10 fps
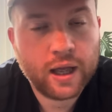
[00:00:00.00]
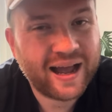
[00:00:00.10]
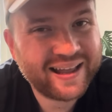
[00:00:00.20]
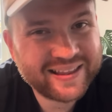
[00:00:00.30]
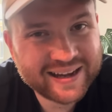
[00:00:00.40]

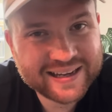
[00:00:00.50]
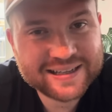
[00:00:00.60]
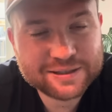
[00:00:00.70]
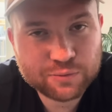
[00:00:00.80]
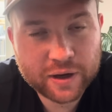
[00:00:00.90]
And that
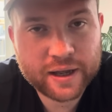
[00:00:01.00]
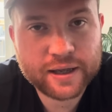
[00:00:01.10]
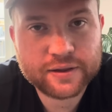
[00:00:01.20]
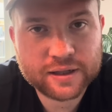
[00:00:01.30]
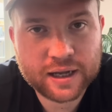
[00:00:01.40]
is
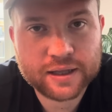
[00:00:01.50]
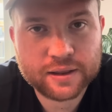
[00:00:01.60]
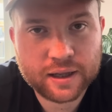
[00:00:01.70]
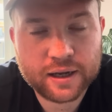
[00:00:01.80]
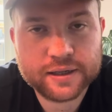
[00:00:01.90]
where the
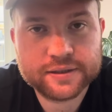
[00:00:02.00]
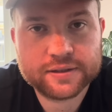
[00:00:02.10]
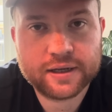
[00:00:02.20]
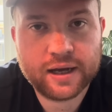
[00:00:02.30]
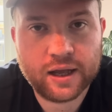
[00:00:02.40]
land lies
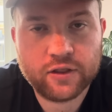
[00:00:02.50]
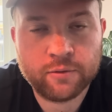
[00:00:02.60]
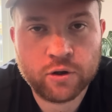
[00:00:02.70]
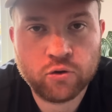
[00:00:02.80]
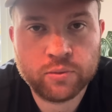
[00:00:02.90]
at the
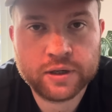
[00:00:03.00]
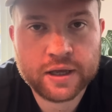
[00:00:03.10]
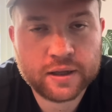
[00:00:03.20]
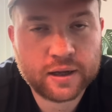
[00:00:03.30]
moment.